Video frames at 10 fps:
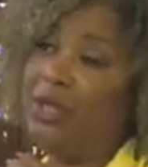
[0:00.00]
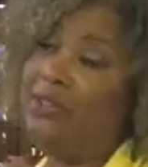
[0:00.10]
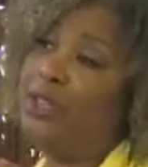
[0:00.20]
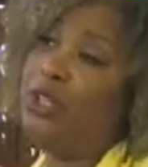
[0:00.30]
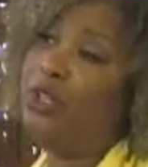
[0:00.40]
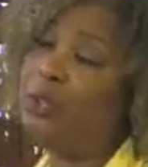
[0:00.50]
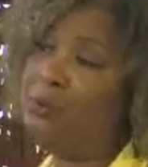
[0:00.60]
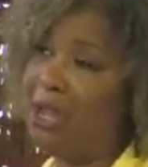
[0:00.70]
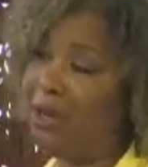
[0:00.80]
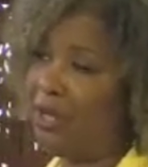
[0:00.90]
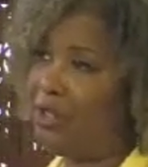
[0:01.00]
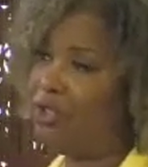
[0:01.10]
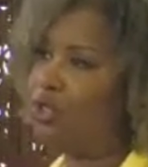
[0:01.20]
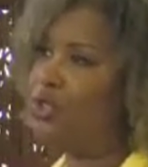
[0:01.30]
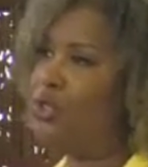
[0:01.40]
even a good
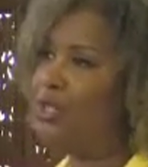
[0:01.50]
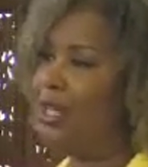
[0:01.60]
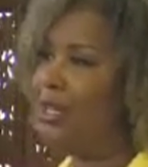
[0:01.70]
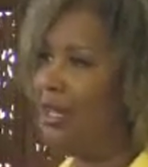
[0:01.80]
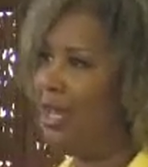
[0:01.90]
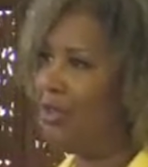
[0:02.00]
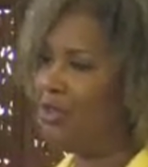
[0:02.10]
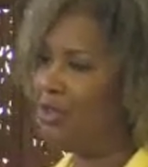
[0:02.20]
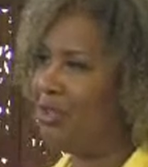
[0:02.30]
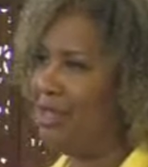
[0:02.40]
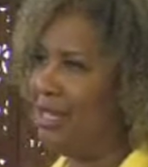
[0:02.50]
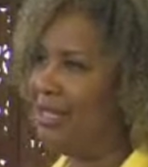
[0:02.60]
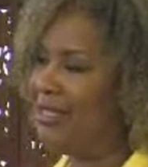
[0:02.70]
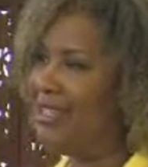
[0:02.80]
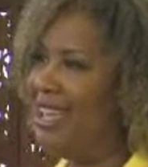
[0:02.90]
marriage could encounter
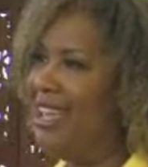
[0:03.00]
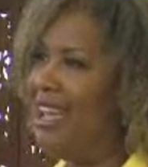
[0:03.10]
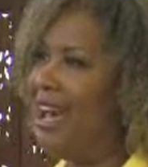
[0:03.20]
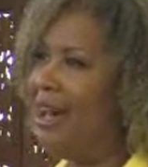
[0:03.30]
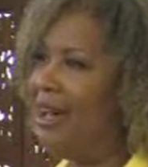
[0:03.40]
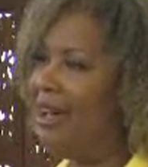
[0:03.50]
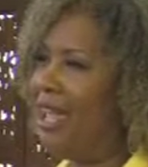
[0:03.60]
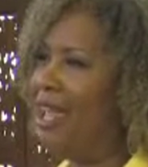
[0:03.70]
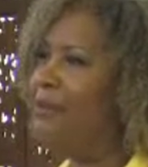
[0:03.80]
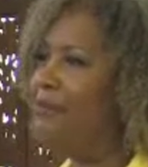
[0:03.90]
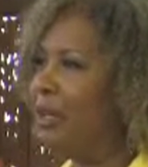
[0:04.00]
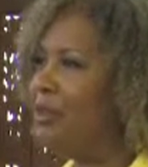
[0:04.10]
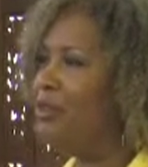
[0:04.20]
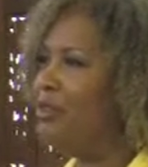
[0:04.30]
this, but